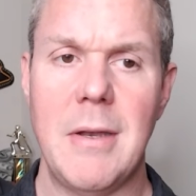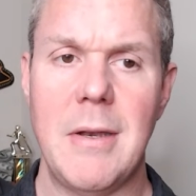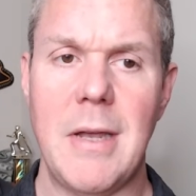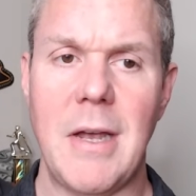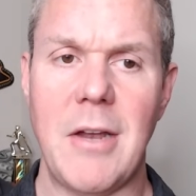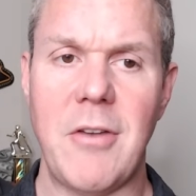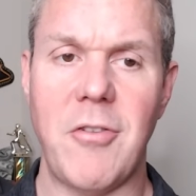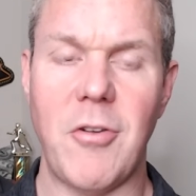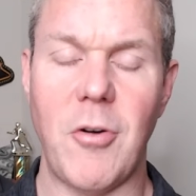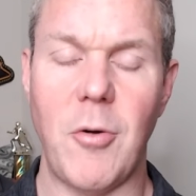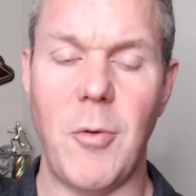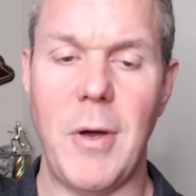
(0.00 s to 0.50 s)

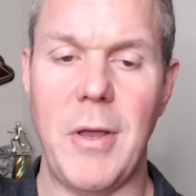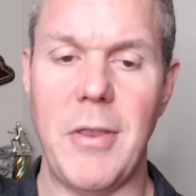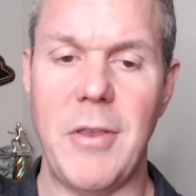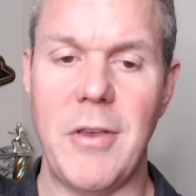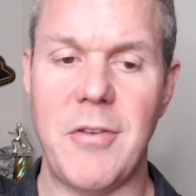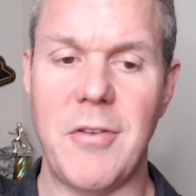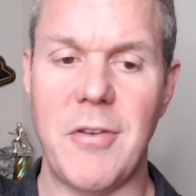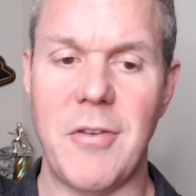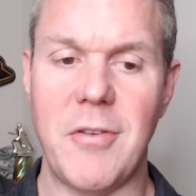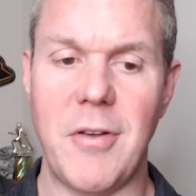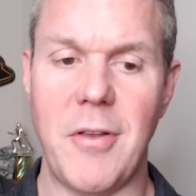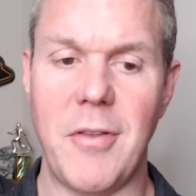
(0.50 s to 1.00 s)
Not sure why
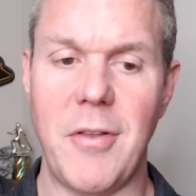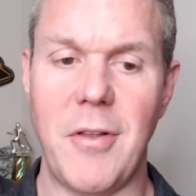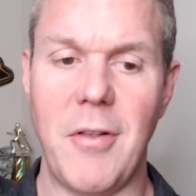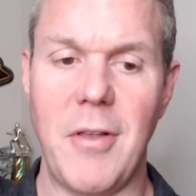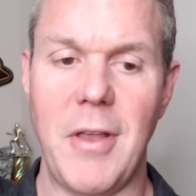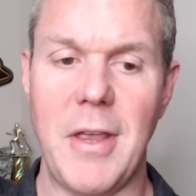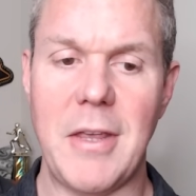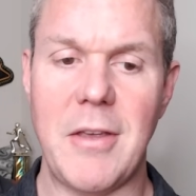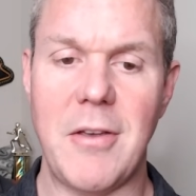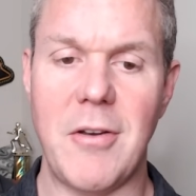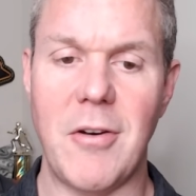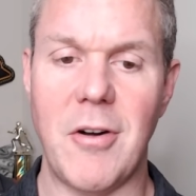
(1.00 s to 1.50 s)
this is on the
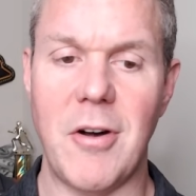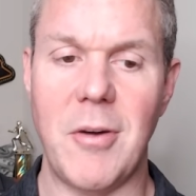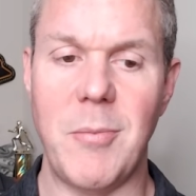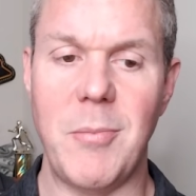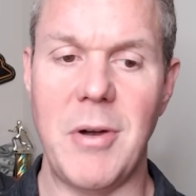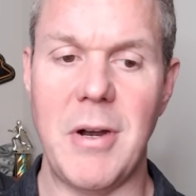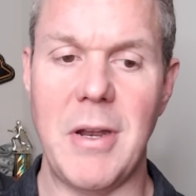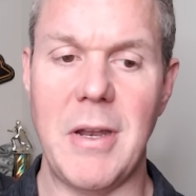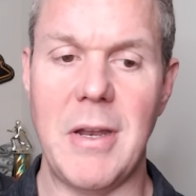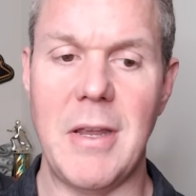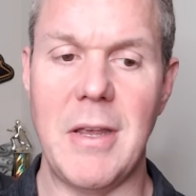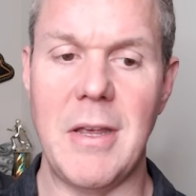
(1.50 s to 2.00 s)
late
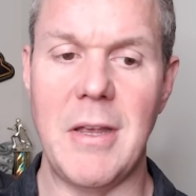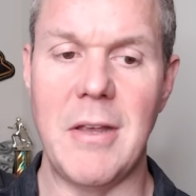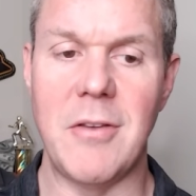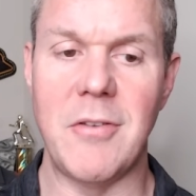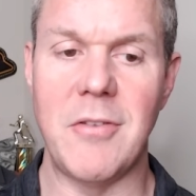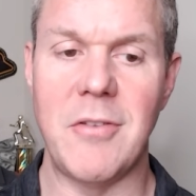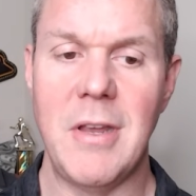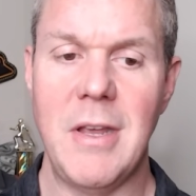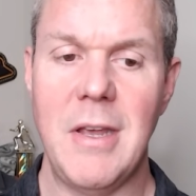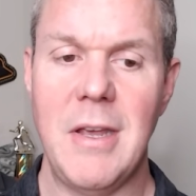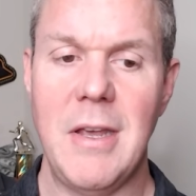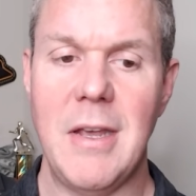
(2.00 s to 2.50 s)
card, but it
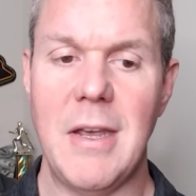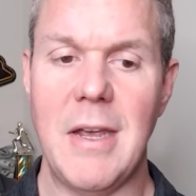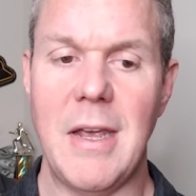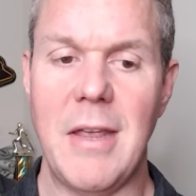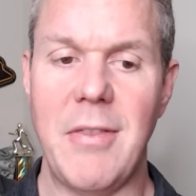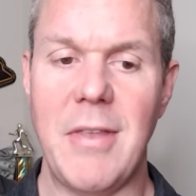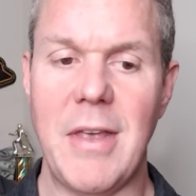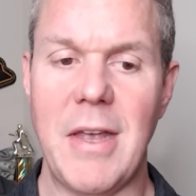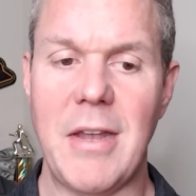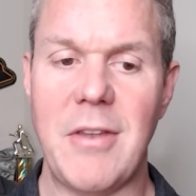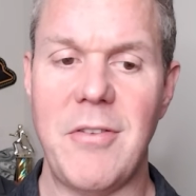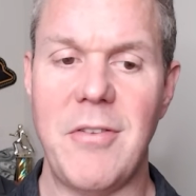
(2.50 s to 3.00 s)
is.
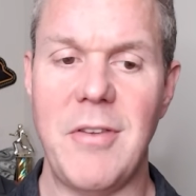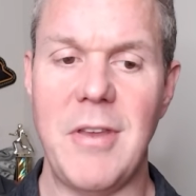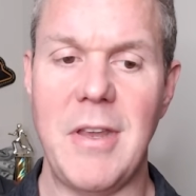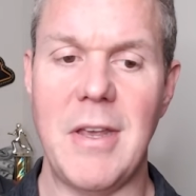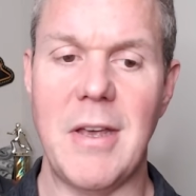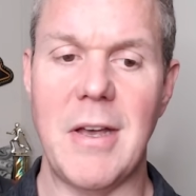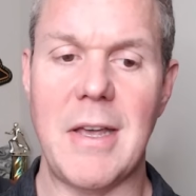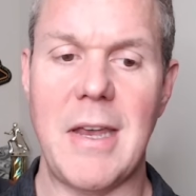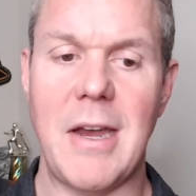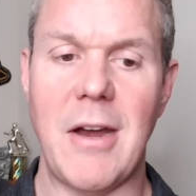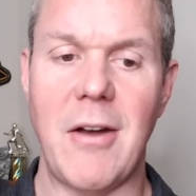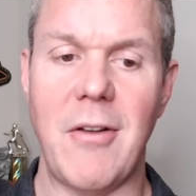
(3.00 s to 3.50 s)
And that's
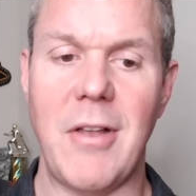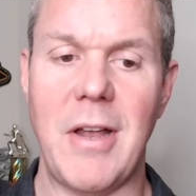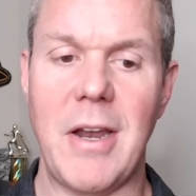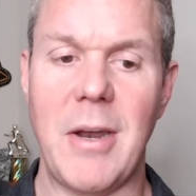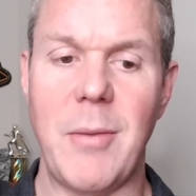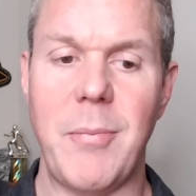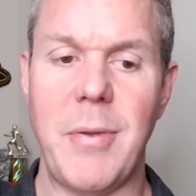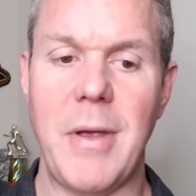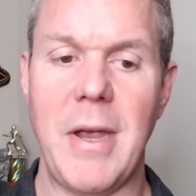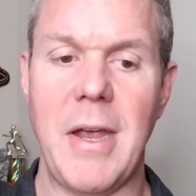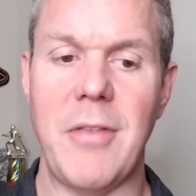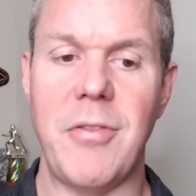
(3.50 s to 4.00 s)
the uh,
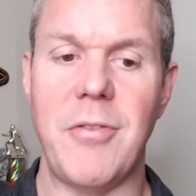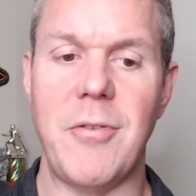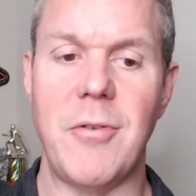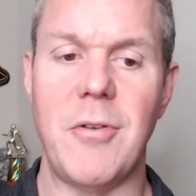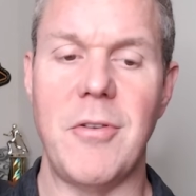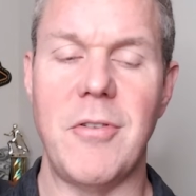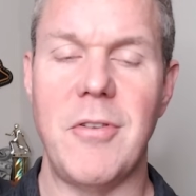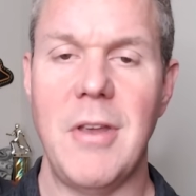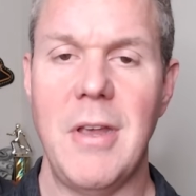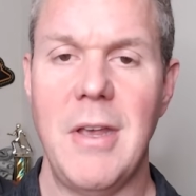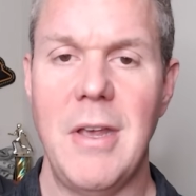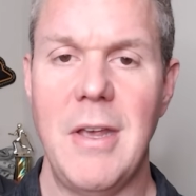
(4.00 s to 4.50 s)
Carolina
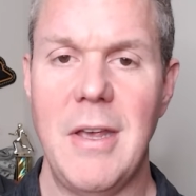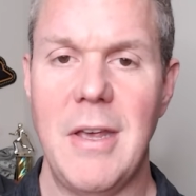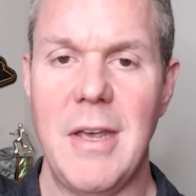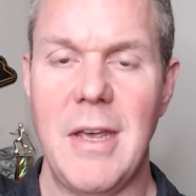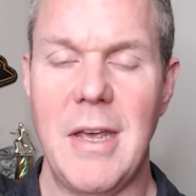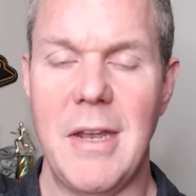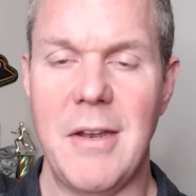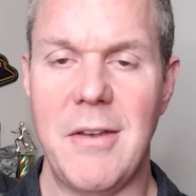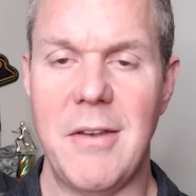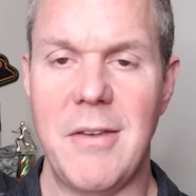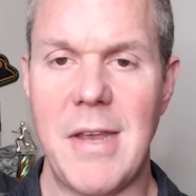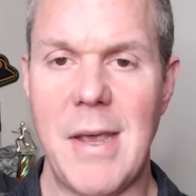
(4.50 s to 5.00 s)
Panthers
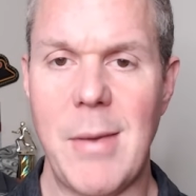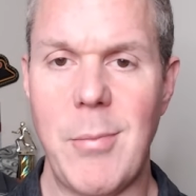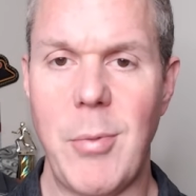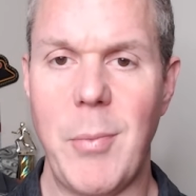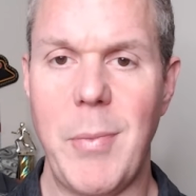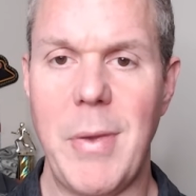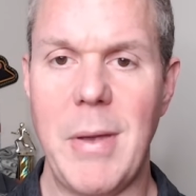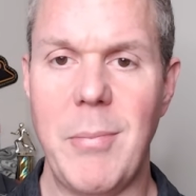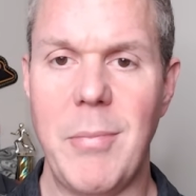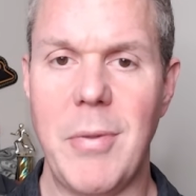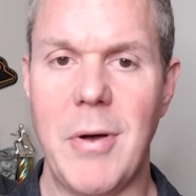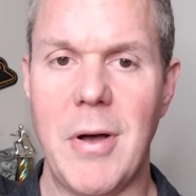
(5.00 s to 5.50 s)
and Tampa
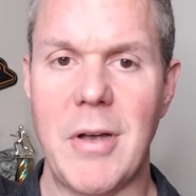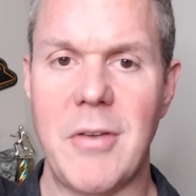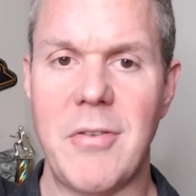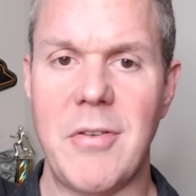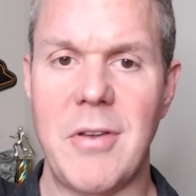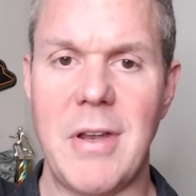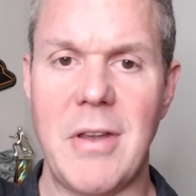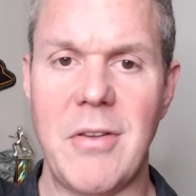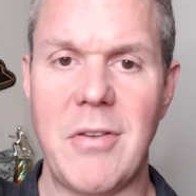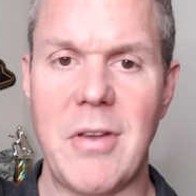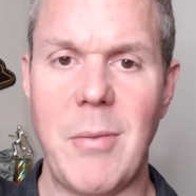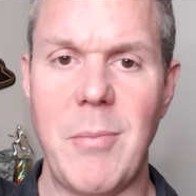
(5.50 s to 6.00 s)
Bay
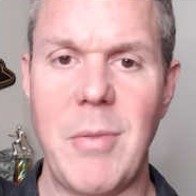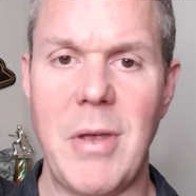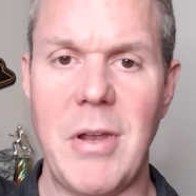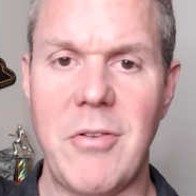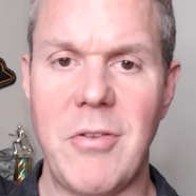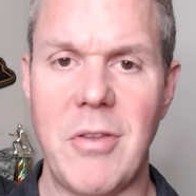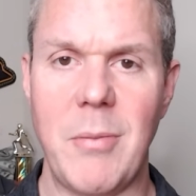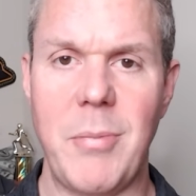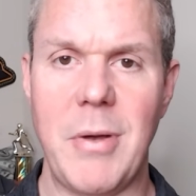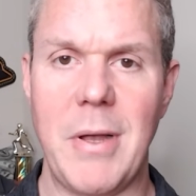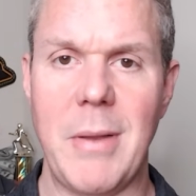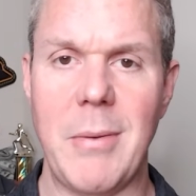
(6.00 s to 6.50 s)
Bucks. And as I
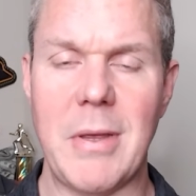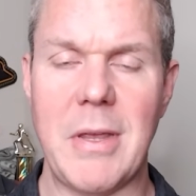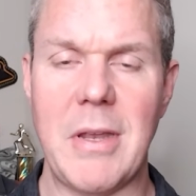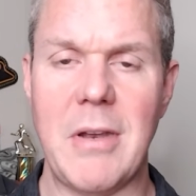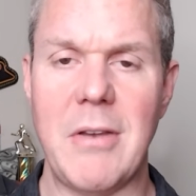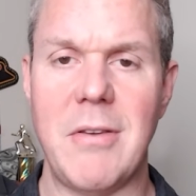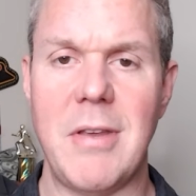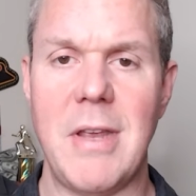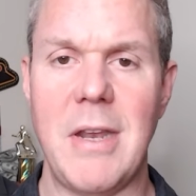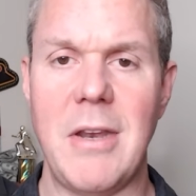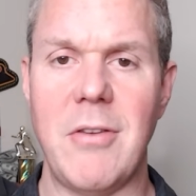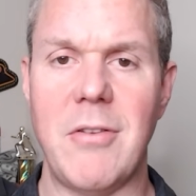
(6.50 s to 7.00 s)
mentioned, the public
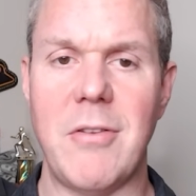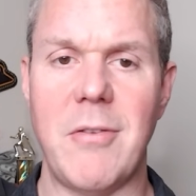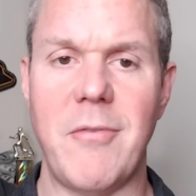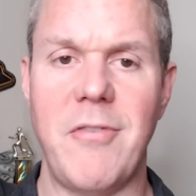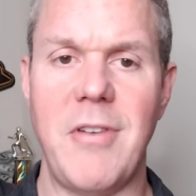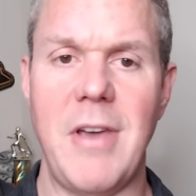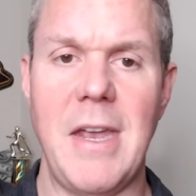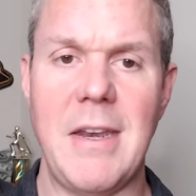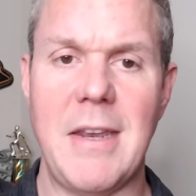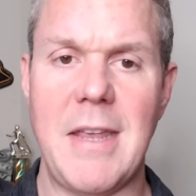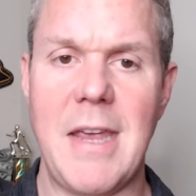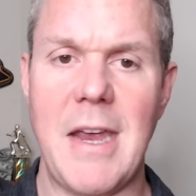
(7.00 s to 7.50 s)
continues to
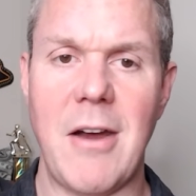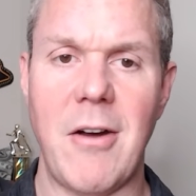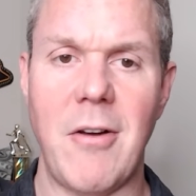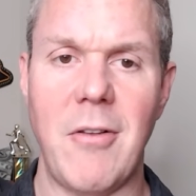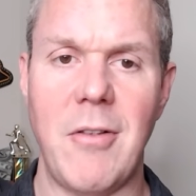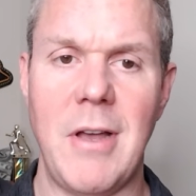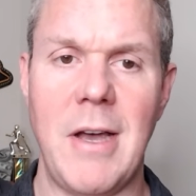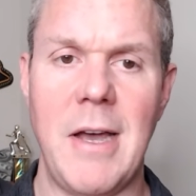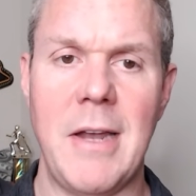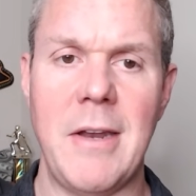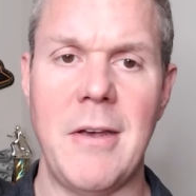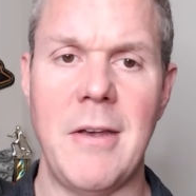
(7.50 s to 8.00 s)
fade
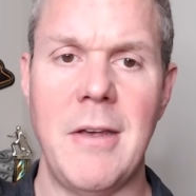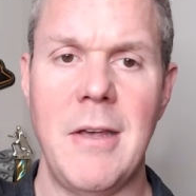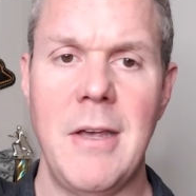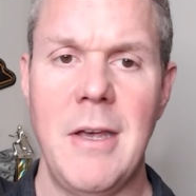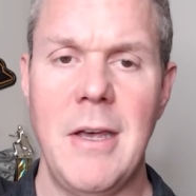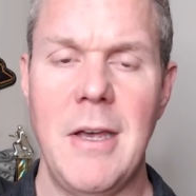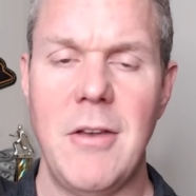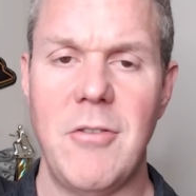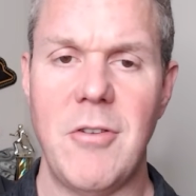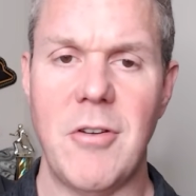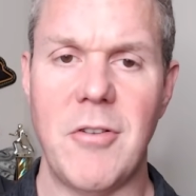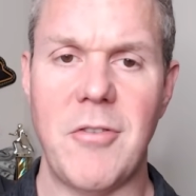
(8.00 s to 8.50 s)
Carolina,
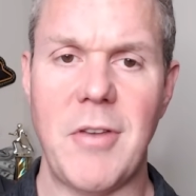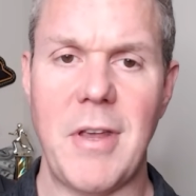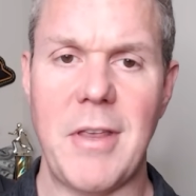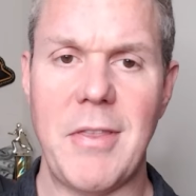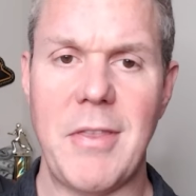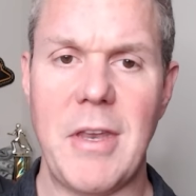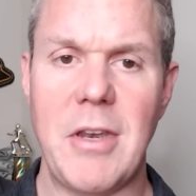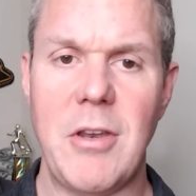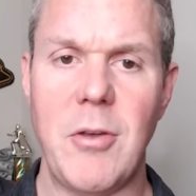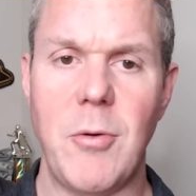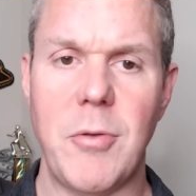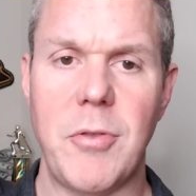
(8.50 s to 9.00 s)
just
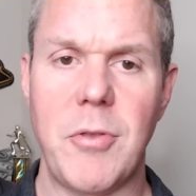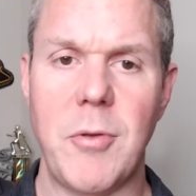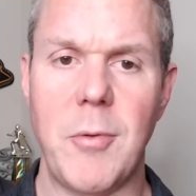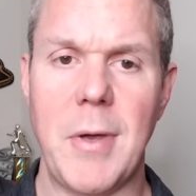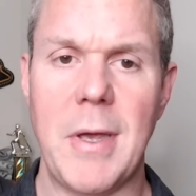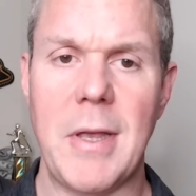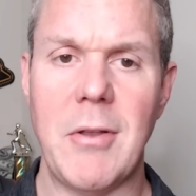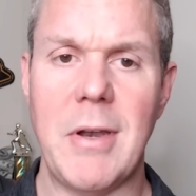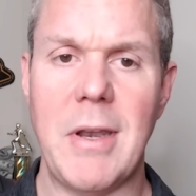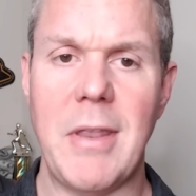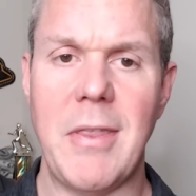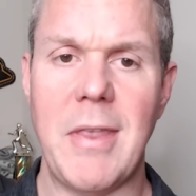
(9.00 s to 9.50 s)
like they do with New
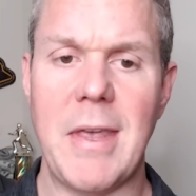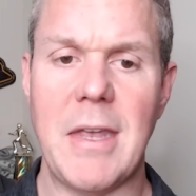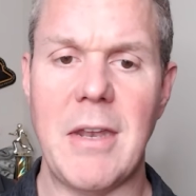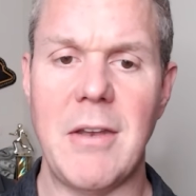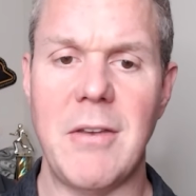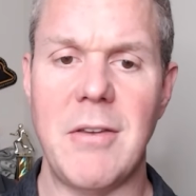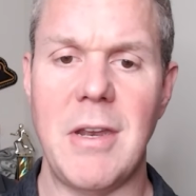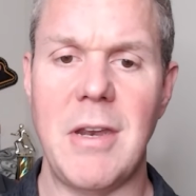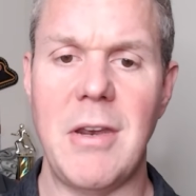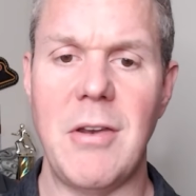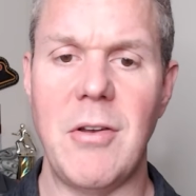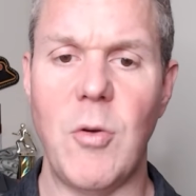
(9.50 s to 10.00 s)
England, and they
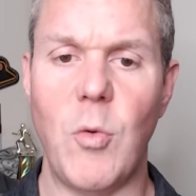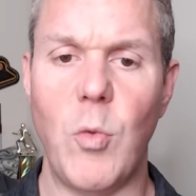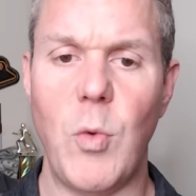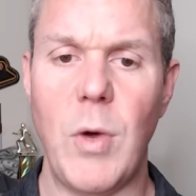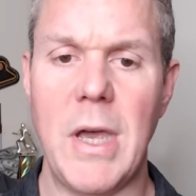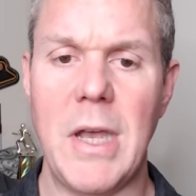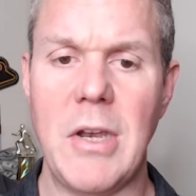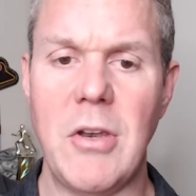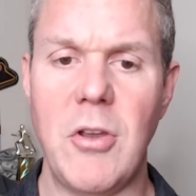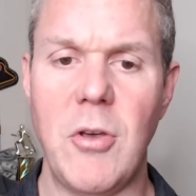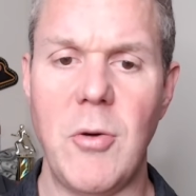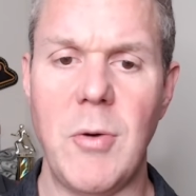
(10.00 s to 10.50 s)
continue to
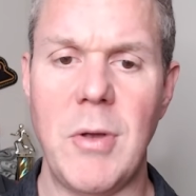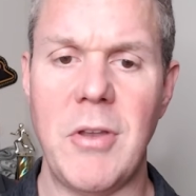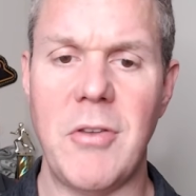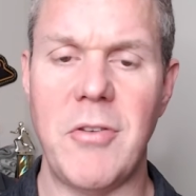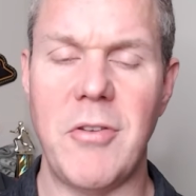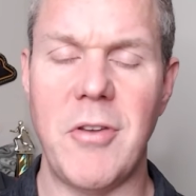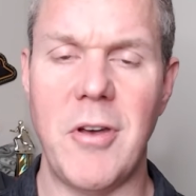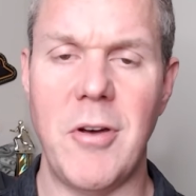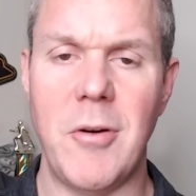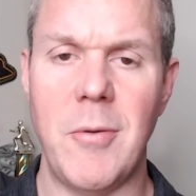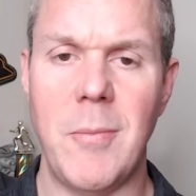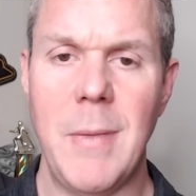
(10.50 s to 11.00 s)
win doing
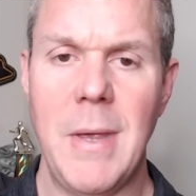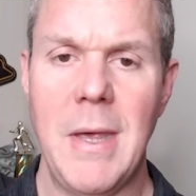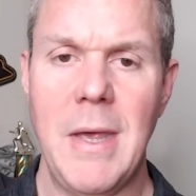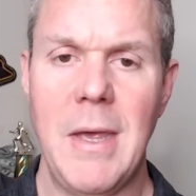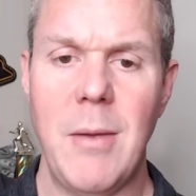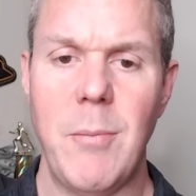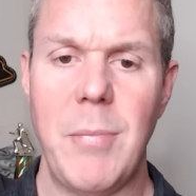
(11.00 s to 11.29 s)
so.